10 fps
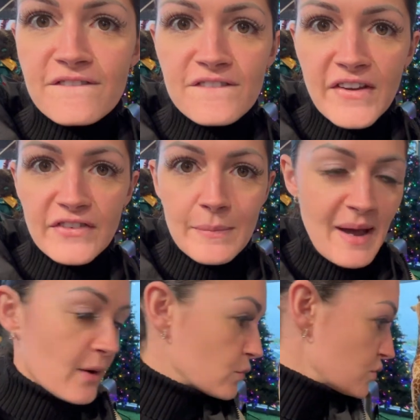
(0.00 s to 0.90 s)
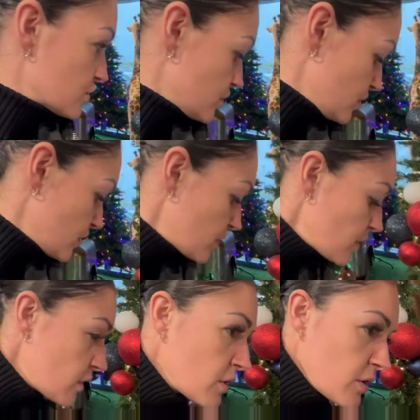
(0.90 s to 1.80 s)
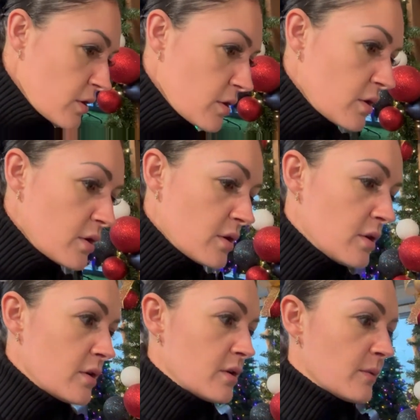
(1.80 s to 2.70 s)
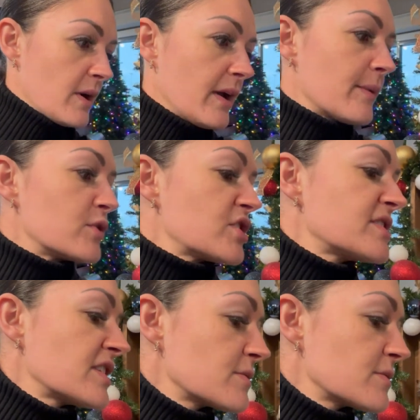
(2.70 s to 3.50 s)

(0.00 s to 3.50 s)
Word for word: £50. That was cheap versus the rest. Why? How much is this